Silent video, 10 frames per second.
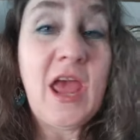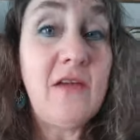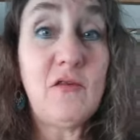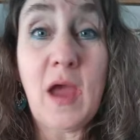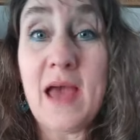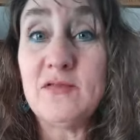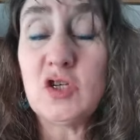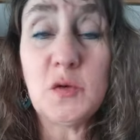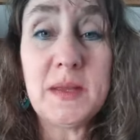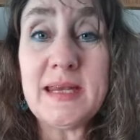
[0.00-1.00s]
If you have
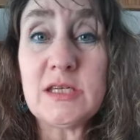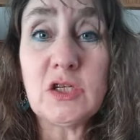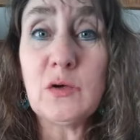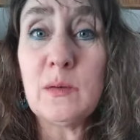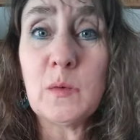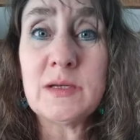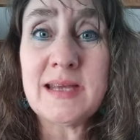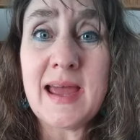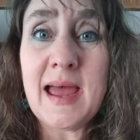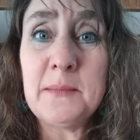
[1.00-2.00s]
too many to do at one
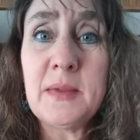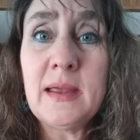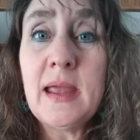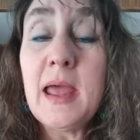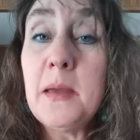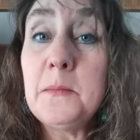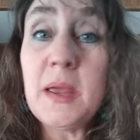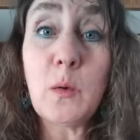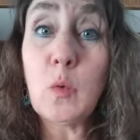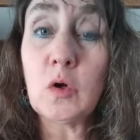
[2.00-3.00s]
time,
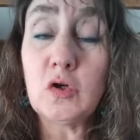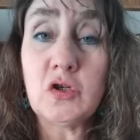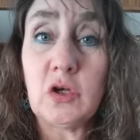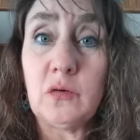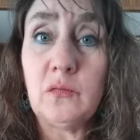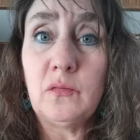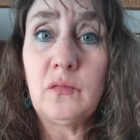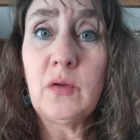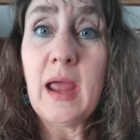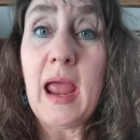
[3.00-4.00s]
pick one or two
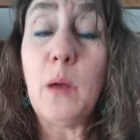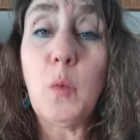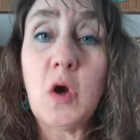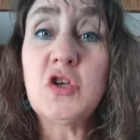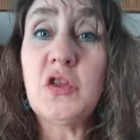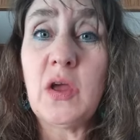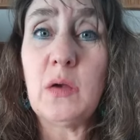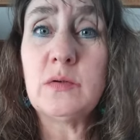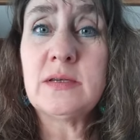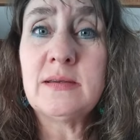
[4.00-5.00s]
and wash
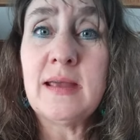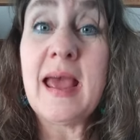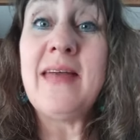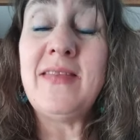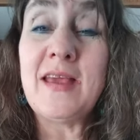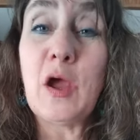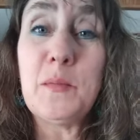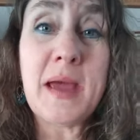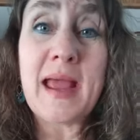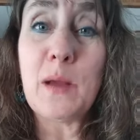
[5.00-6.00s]
those, and then go
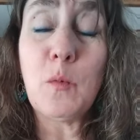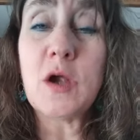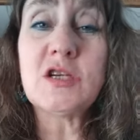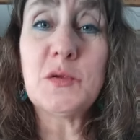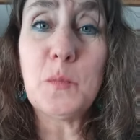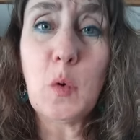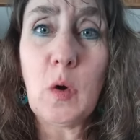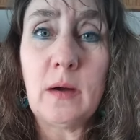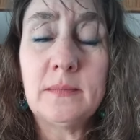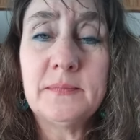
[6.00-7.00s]
back and wash some more.